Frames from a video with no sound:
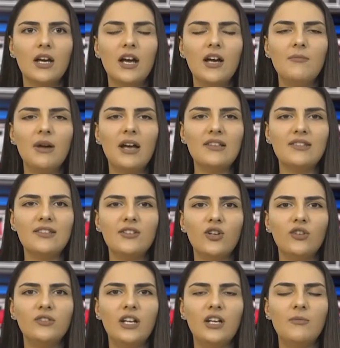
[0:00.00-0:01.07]
Ambassador
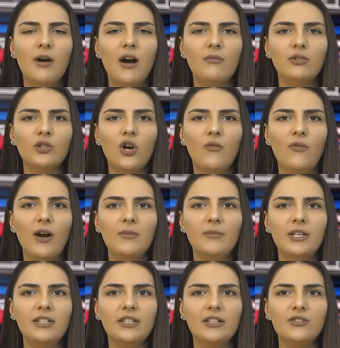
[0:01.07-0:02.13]
of the Republic of
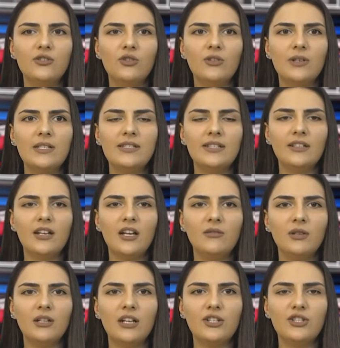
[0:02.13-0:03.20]
Armenia to Greece Tigran
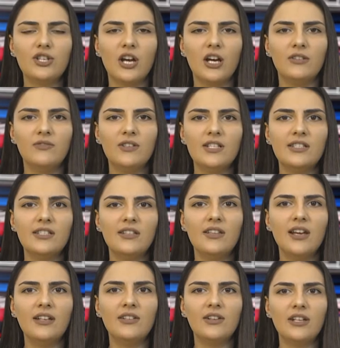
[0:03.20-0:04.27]
Mkrtchyan visited
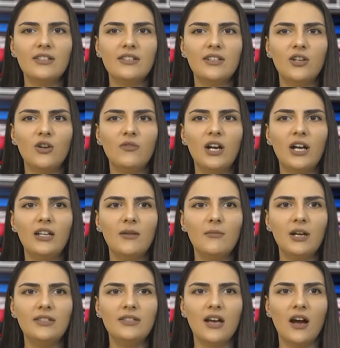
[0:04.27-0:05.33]
the Greek city of
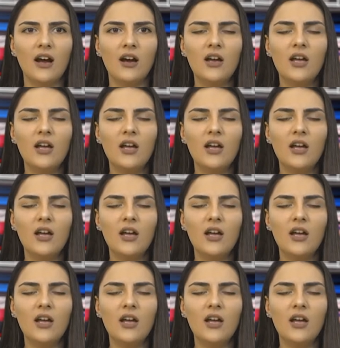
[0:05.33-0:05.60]
Kalamata.